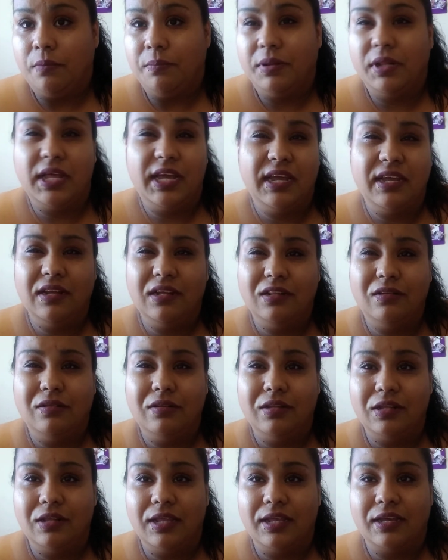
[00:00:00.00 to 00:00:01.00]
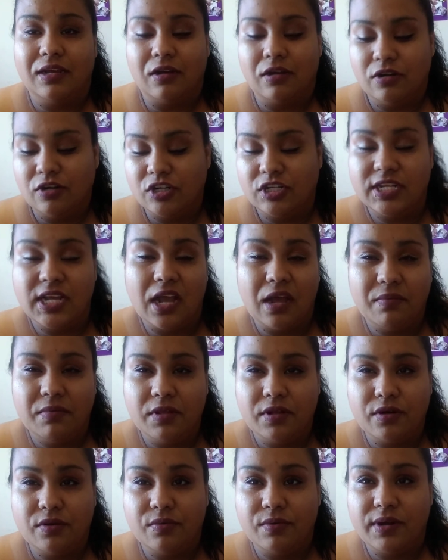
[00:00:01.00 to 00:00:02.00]
play a little, like, on her
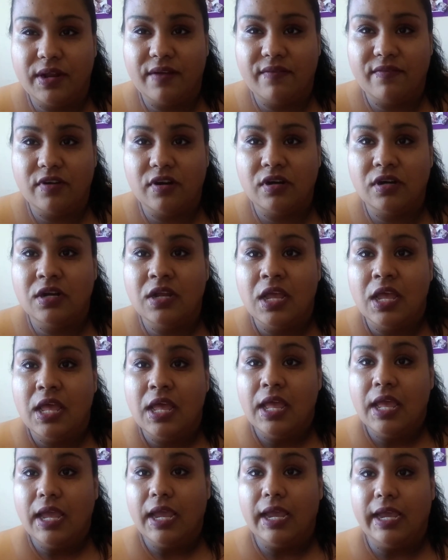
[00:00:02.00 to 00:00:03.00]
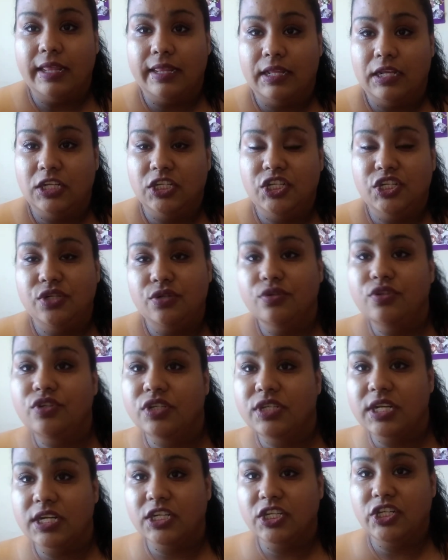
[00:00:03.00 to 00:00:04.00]
tablet or whatever, and then she knows to
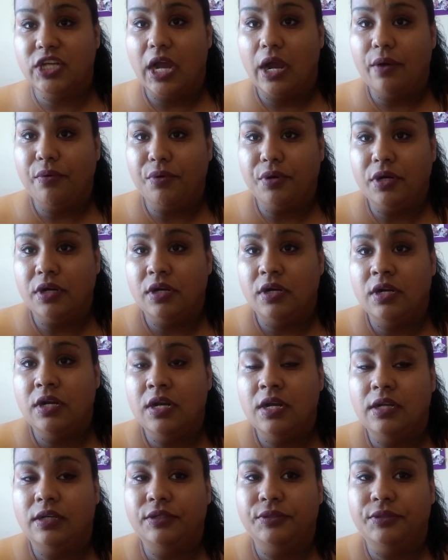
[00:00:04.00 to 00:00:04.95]
take a shower,